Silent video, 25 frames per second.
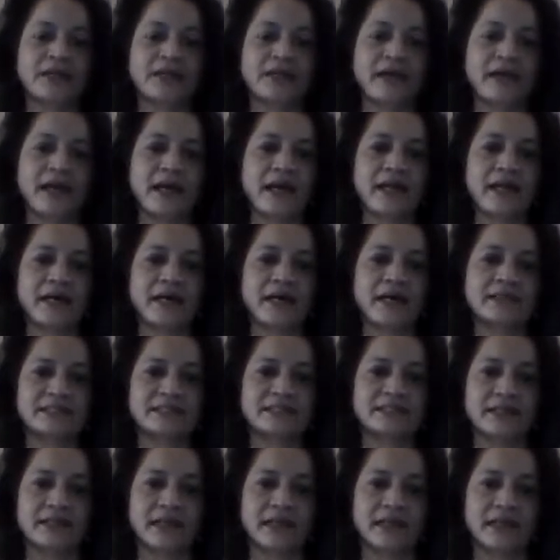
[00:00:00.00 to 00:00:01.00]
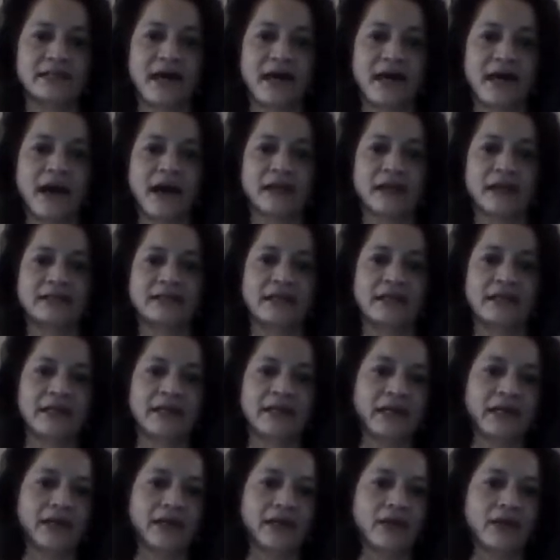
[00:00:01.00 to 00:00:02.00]
The Head Start Act and
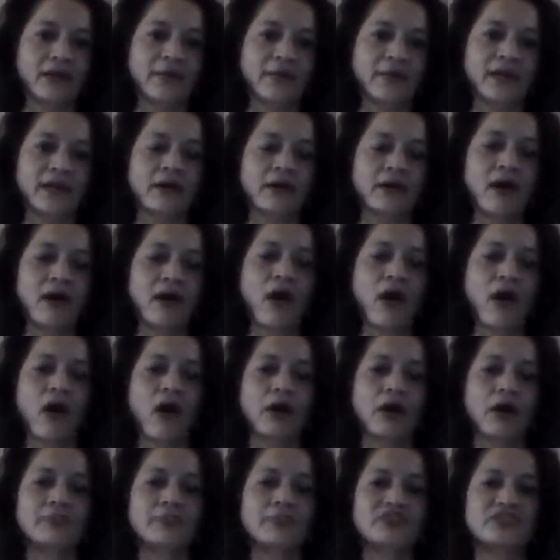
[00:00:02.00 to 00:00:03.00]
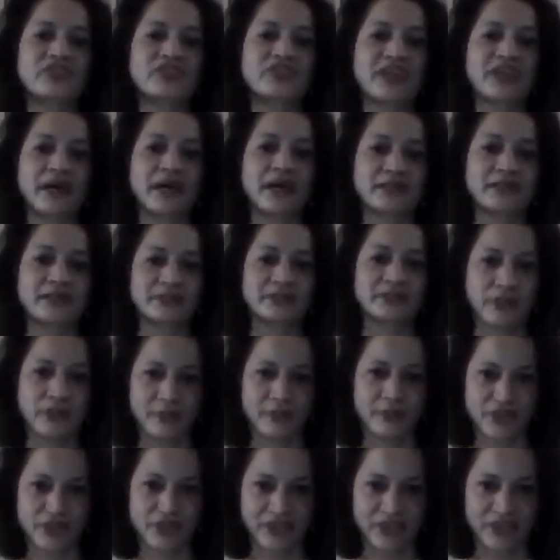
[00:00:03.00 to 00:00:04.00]
the Economic
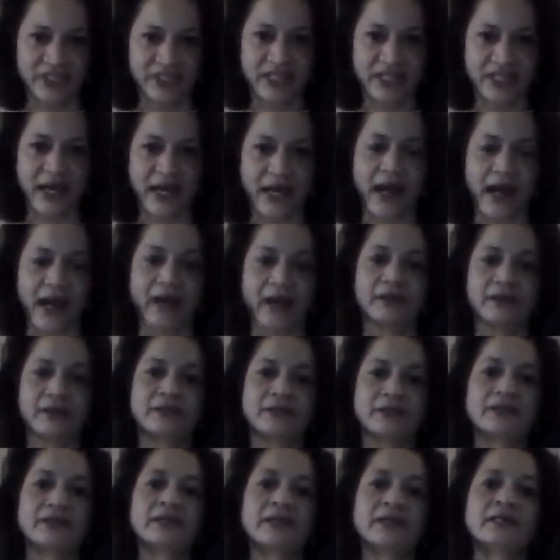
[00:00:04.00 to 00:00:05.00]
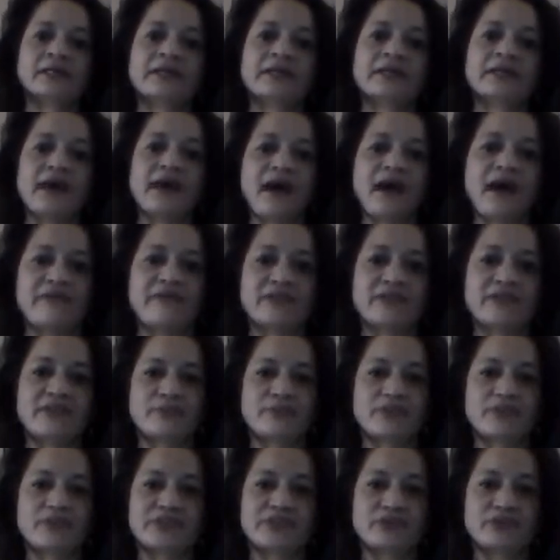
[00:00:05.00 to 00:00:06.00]
Opportunity Act, the half-day
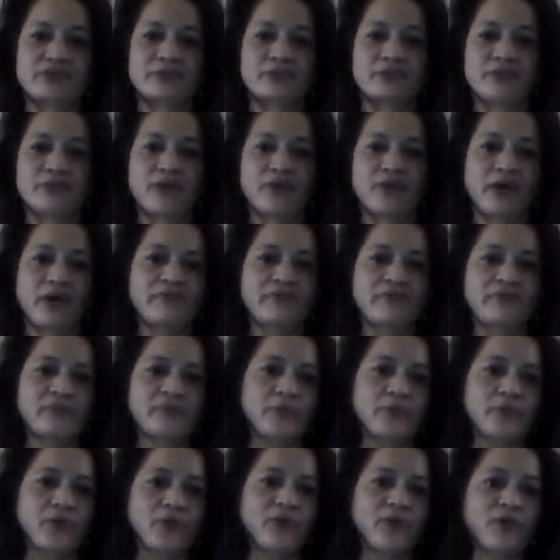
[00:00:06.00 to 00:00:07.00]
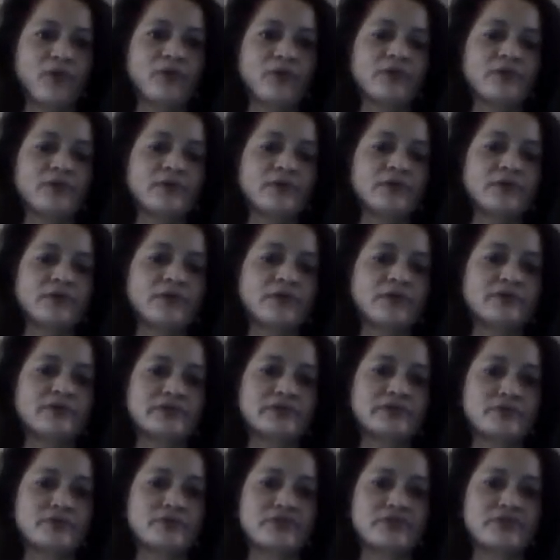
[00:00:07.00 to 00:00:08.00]
preschool program for poor
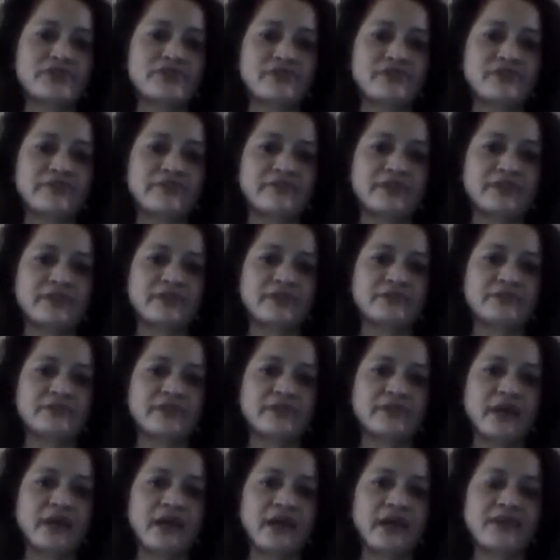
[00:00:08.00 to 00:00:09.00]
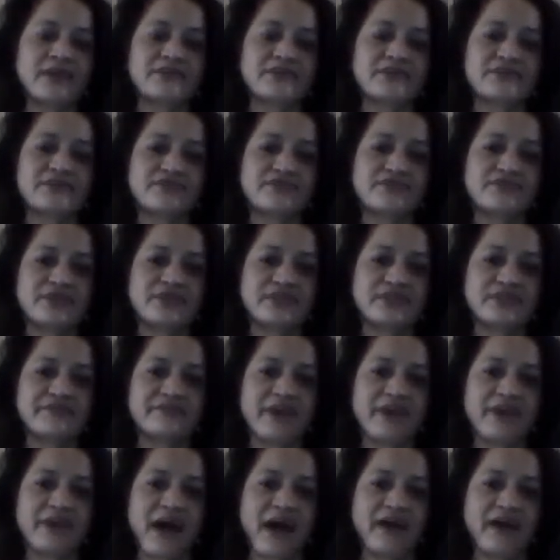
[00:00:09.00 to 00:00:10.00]
school children ages 3 to
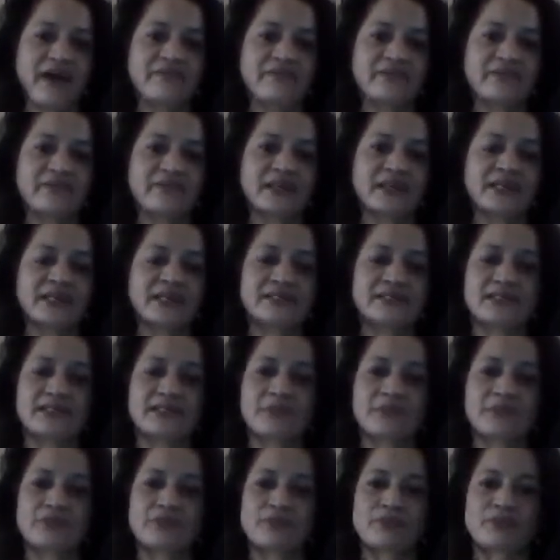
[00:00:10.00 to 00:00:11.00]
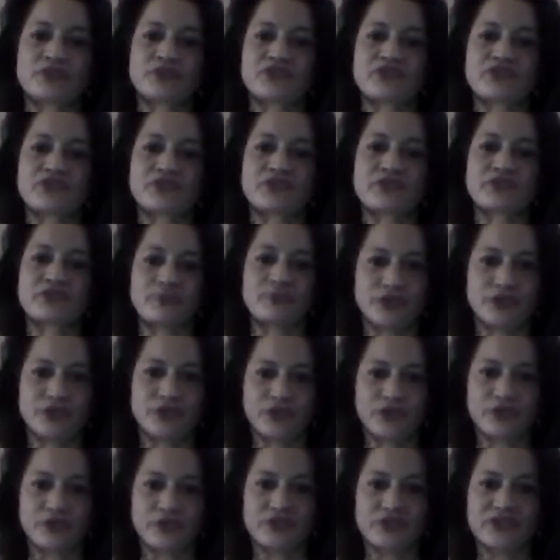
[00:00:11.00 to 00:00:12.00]
5, seems to
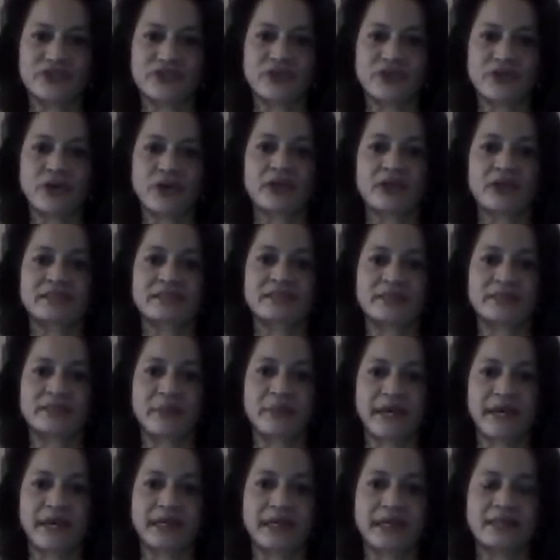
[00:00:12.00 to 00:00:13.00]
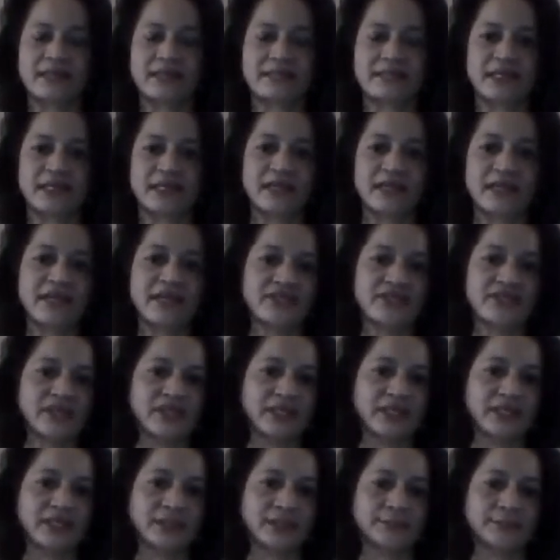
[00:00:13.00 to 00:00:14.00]
produce some gains
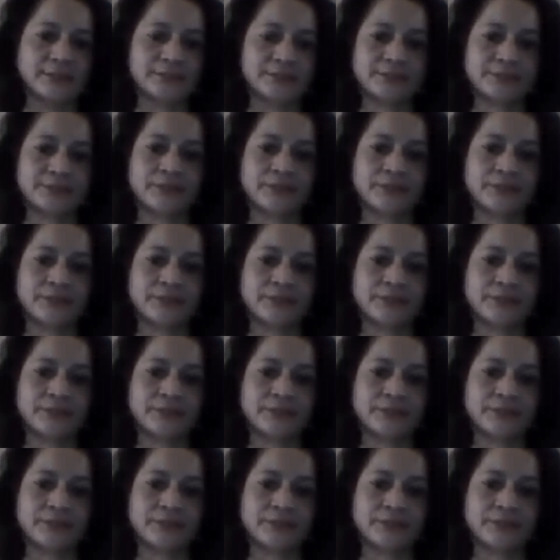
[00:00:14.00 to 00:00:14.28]
initially,